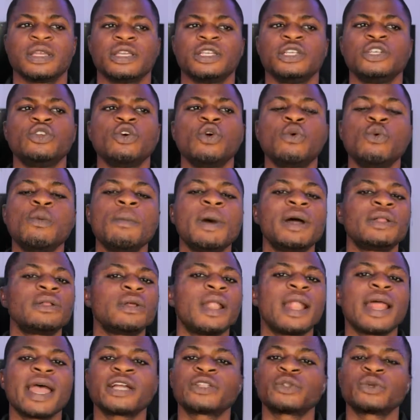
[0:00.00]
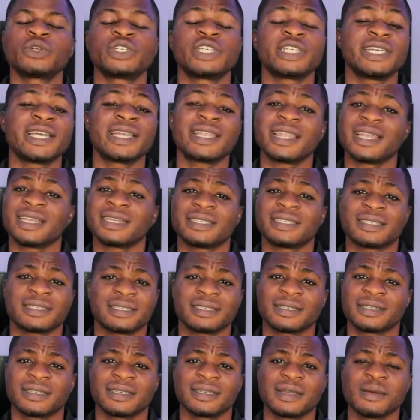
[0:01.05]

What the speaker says: Women don't like to share things,